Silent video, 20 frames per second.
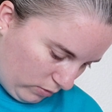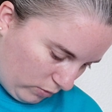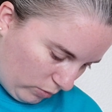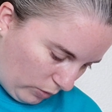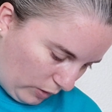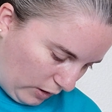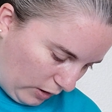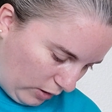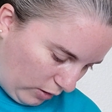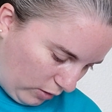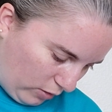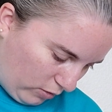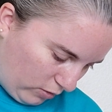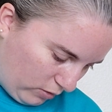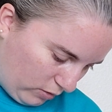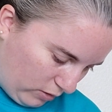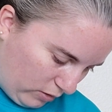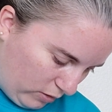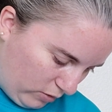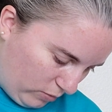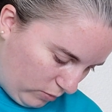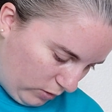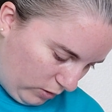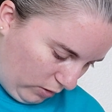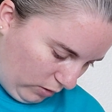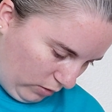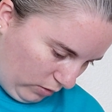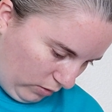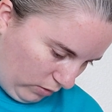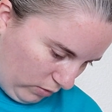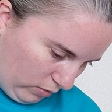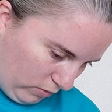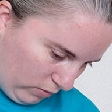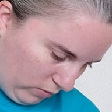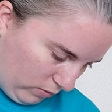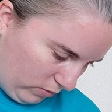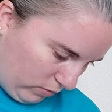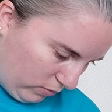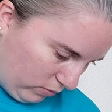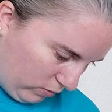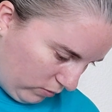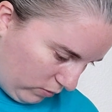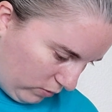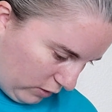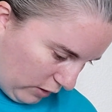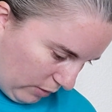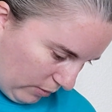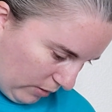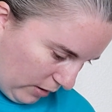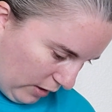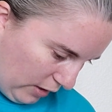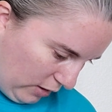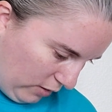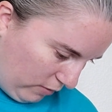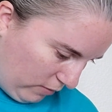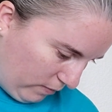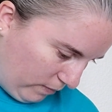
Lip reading: 3 colors in this one. Is that right?